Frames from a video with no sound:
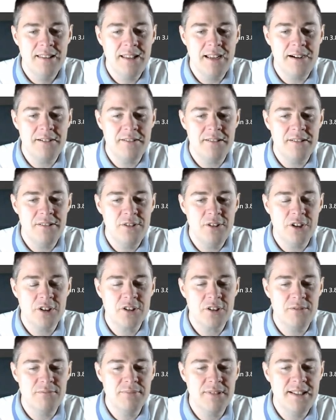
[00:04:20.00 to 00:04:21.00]
There,
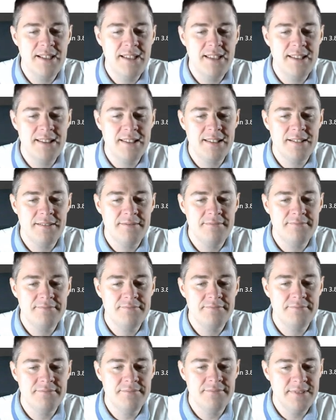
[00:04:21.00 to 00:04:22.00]
not complete.
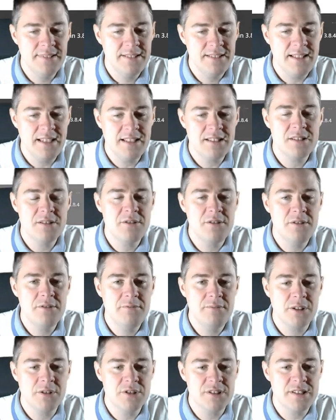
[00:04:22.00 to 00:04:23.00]
That's
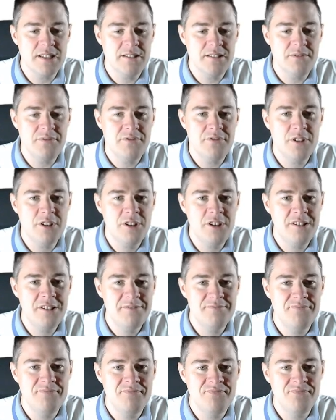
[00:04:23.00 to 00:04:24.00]
true because I deferred.
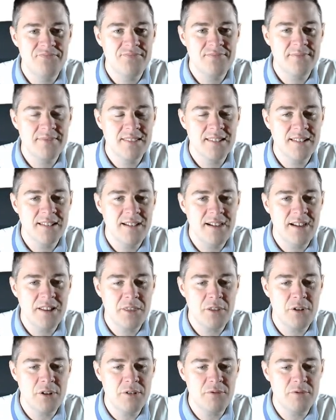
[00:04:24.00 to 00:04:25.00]
I
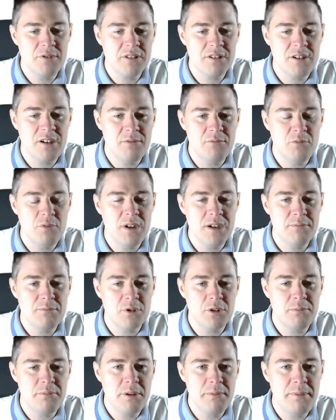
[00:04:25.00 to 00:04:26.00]
thought it will come one
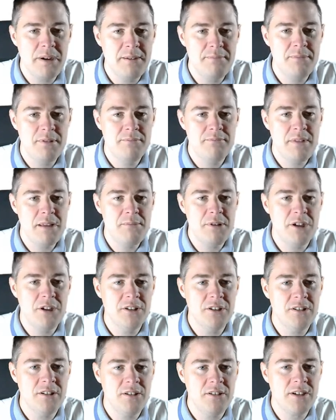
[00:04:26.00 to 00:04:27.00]
more pop-up. Maybe
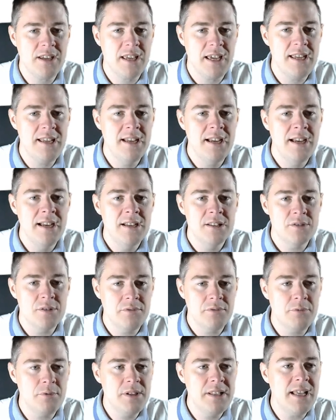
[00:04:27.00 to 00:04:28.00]
not. Okay. So
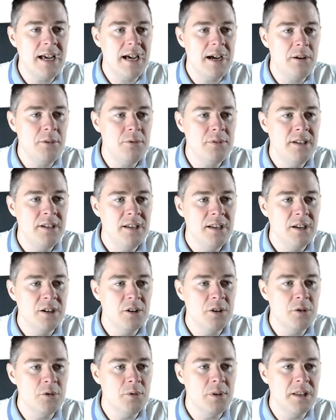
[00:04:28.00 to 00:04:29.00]
if we now
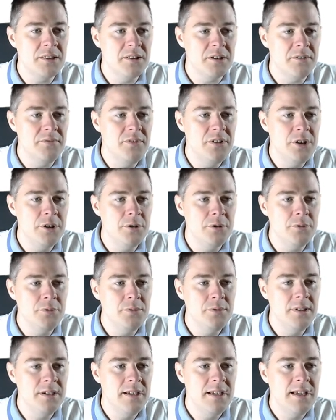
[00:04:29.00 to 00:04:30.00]
go under
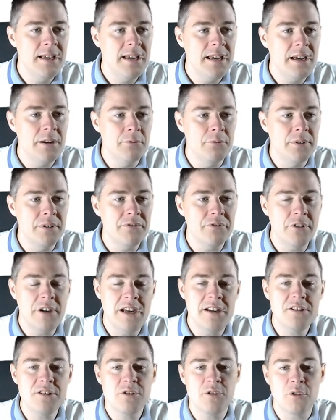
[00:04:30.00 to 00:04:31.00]
view and
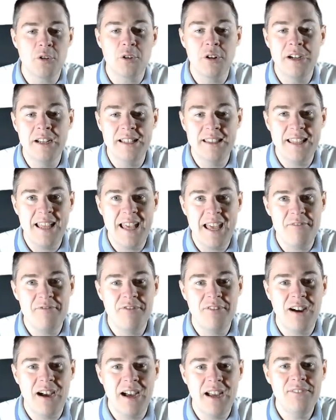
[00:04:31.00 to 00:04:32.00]
refresh or hit
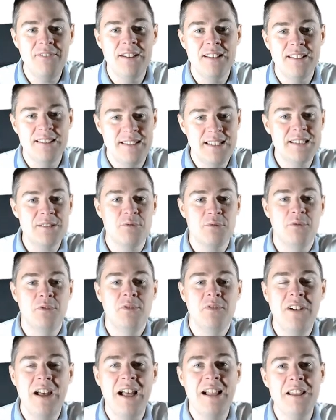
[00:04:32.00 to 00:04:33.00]
F5, this
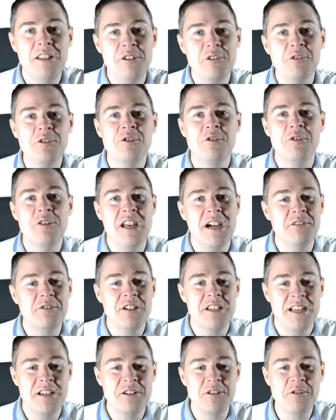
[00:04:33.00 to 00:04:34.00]
value should now
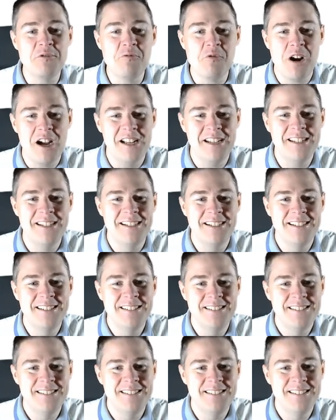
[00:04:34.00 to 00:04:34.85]
change to 1.